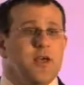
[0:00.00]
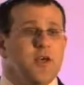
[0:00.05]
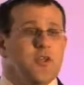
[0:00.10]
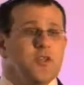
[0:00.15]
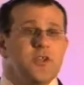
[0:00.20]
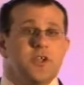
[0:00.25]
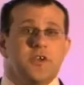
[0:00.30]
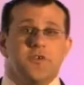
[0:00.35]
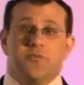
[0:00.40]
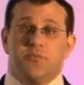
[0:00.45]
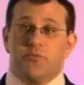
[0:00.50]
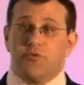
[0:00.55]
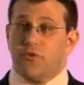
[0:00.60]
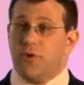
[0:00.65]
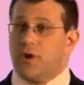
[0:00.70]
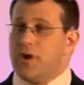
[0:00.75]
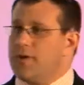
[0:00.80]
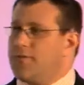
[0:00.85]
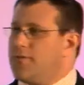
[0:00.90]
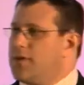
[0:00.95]
that is
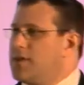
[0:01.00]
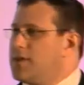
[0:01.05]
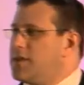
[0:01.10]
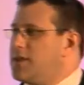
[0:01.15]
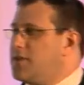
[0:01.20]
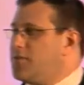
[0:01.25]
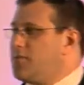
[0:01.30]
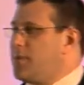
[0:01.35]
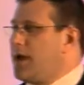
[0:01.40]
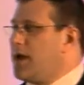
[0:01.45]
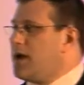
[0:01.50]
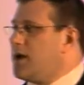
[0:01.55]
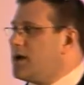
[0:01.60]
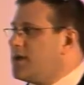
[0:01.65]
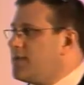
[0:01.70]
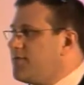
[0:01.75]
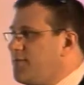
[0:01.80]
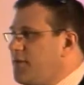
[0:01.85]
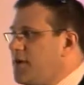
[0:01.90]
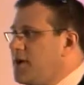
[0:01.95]
private, that is
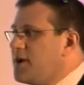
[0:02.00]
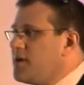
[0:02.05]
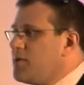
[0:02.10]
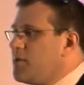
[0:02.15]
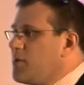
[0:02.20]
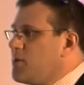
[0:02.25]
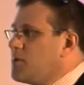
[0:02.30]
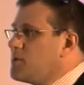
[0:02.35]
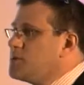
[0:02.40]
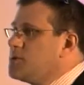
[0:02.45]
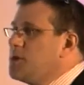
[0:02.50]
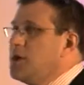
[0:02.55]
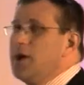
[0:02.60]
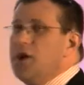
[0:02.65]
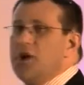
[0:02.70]
behind firewalls,